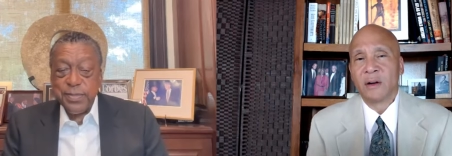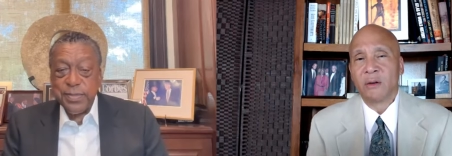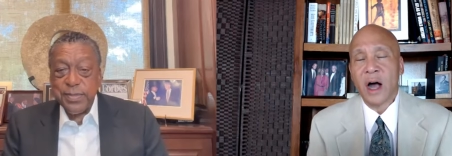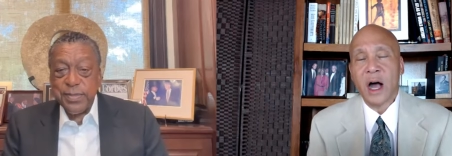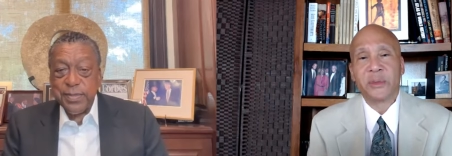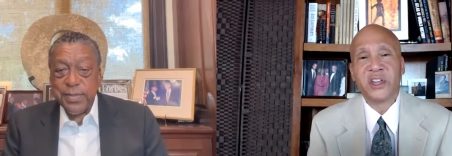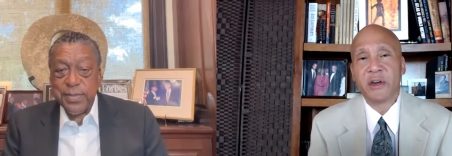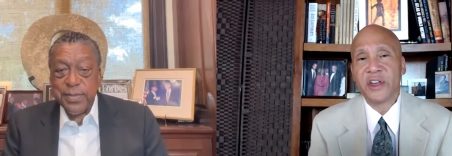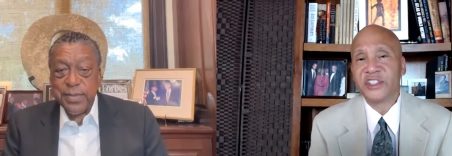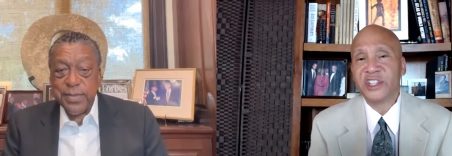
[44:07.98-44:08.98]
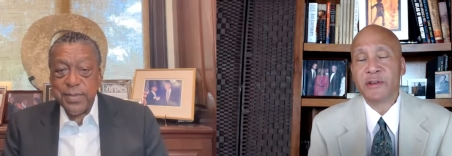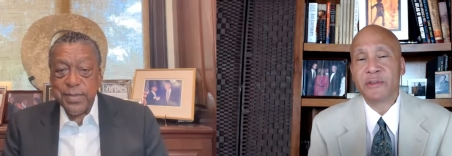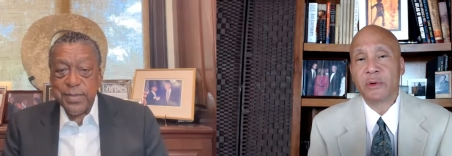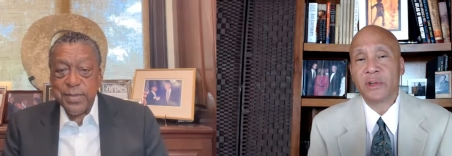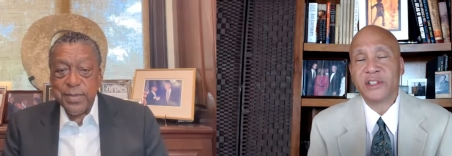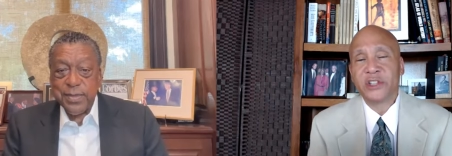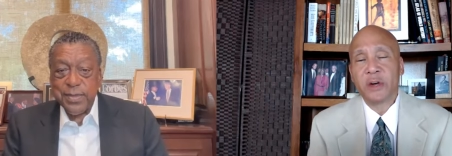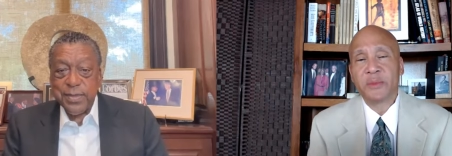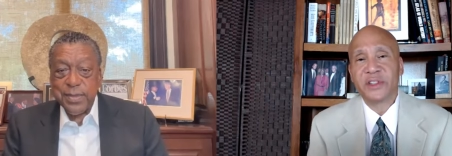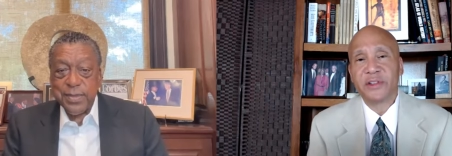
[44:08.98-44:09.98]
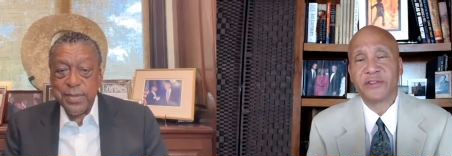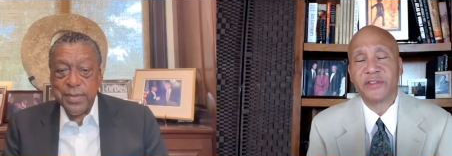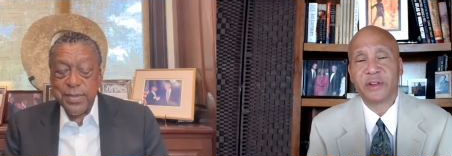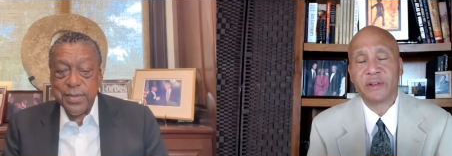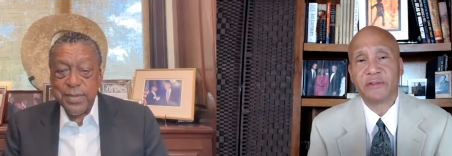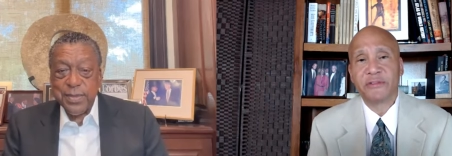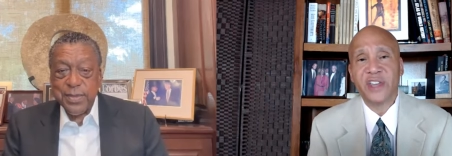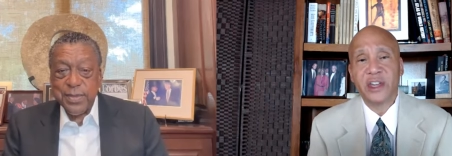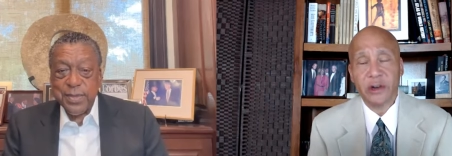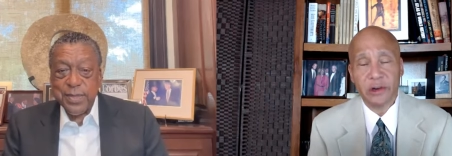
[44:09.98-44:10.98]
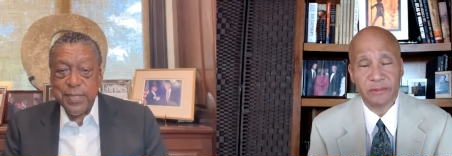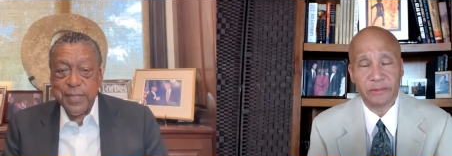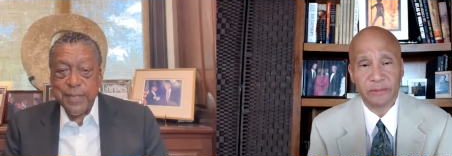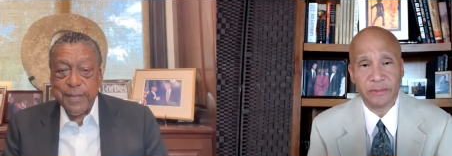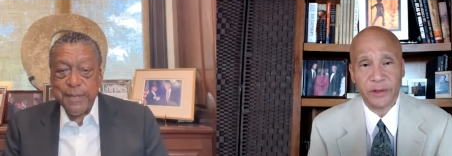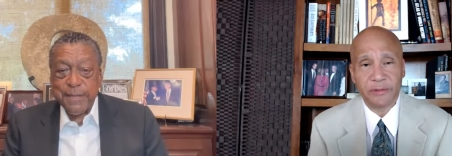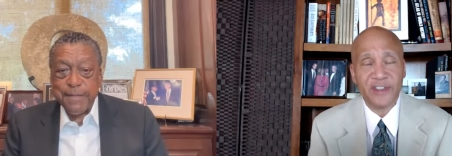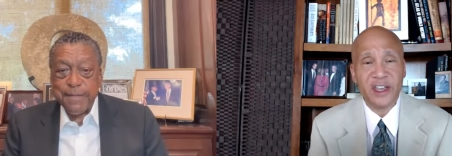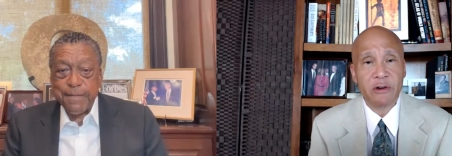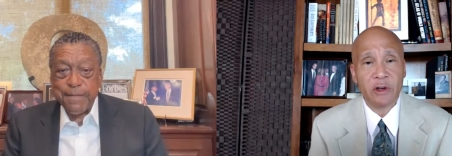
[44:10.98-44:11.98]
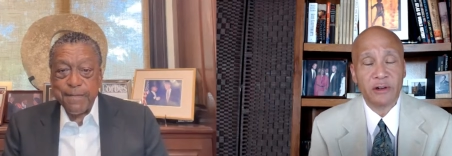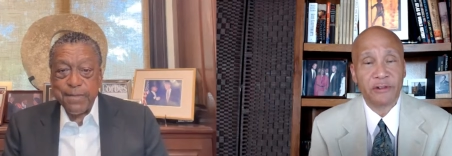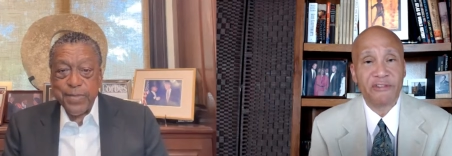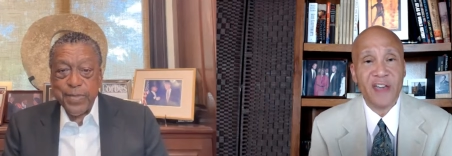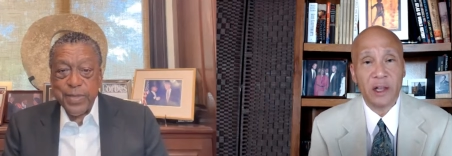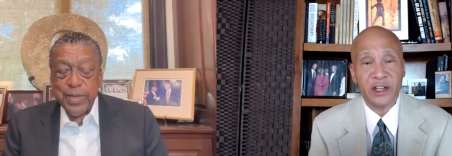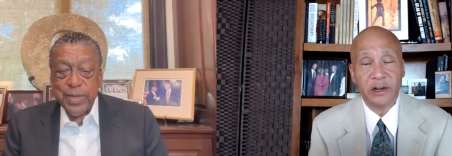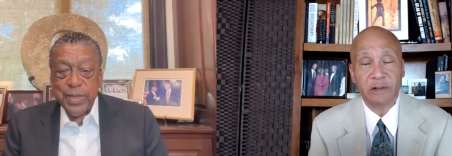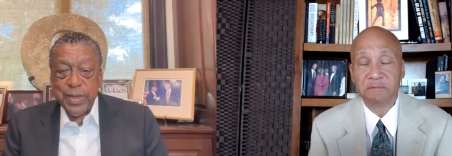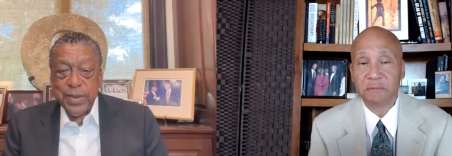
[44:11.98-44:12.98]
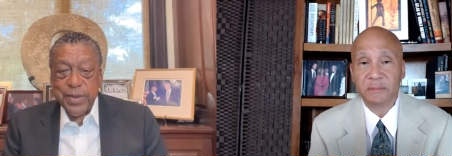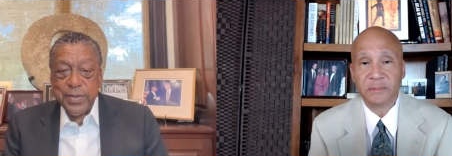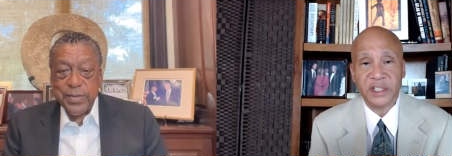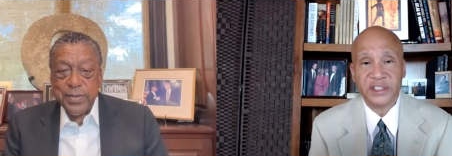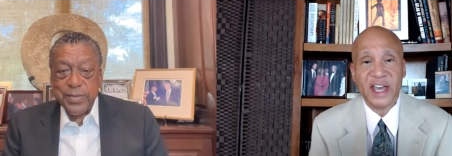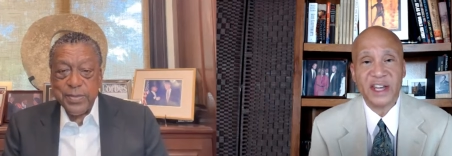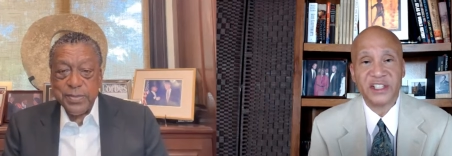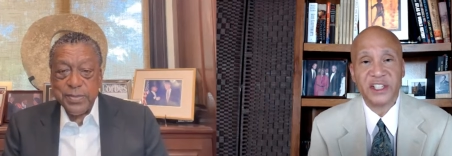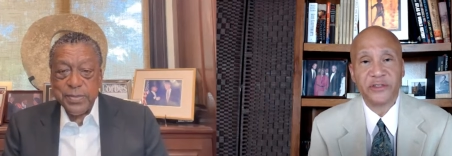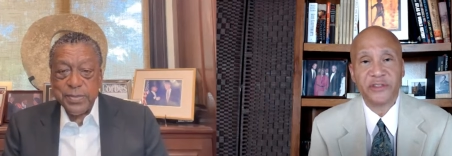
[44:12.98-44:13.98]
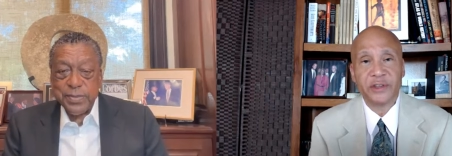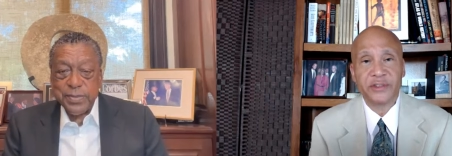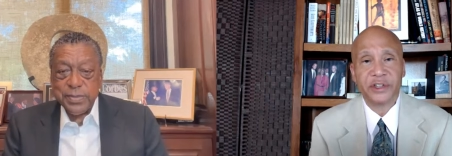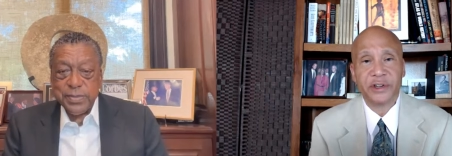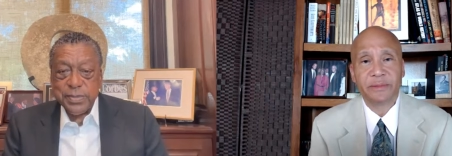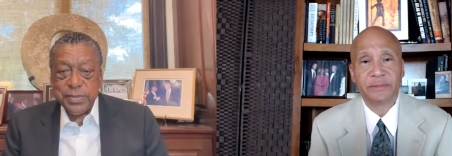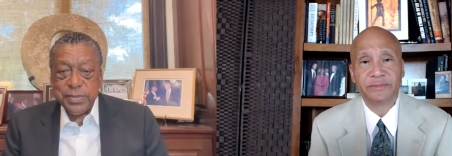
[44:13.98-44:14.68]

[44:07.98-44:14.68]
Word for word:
Speaker 1: Well, I'm curious, do you, in terms of fear, the fear of failure, does that exist for you, sir?